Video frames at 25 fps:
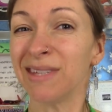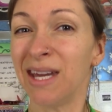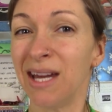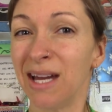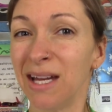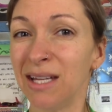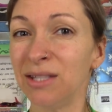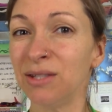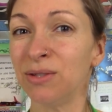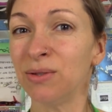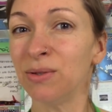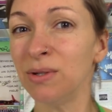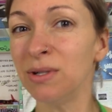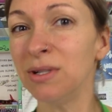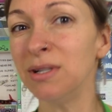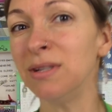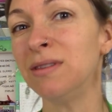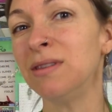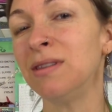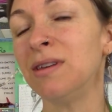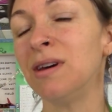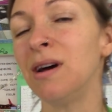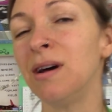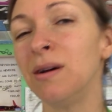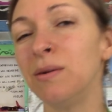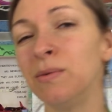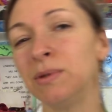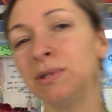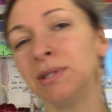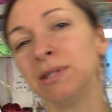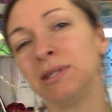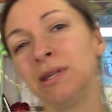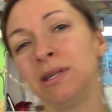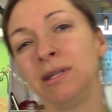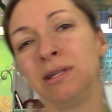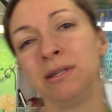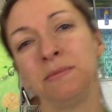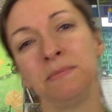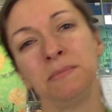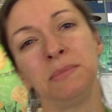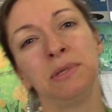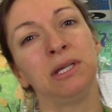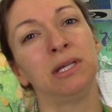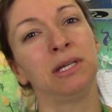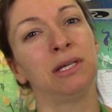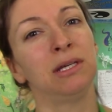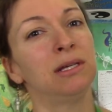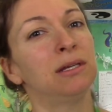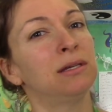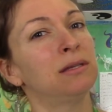I sort of thought was gonna
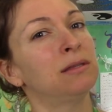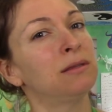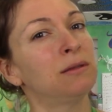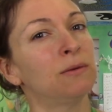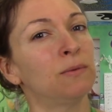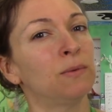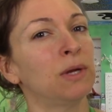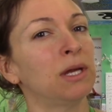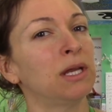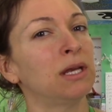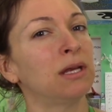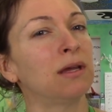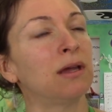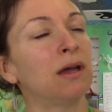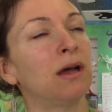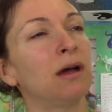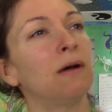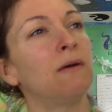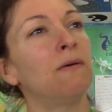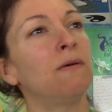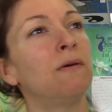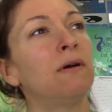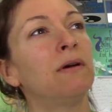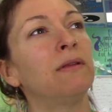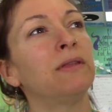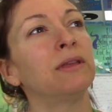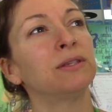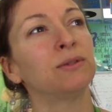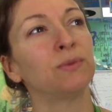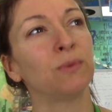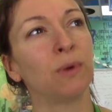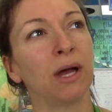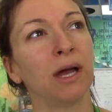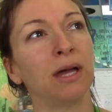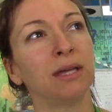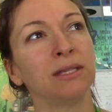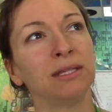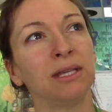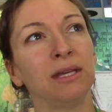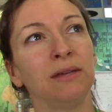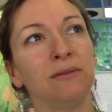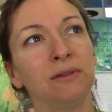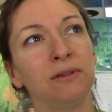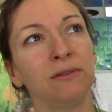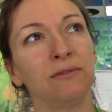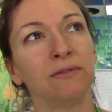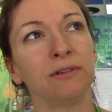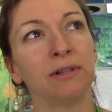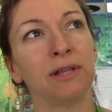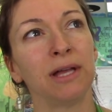be the way to go. That's why I saved
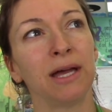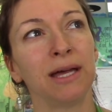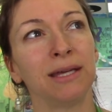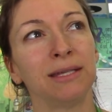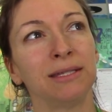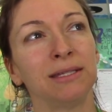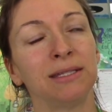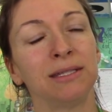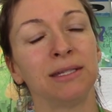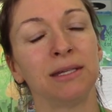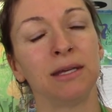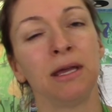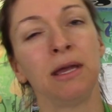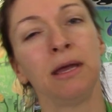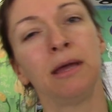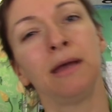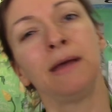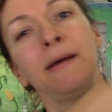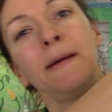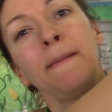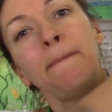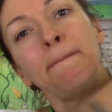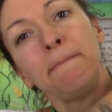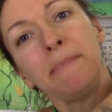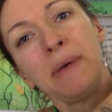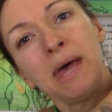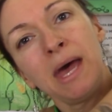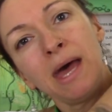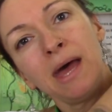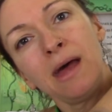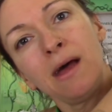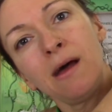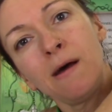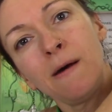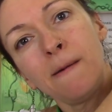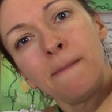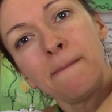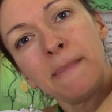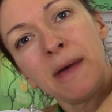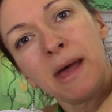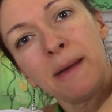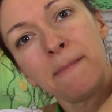it for last. Pat on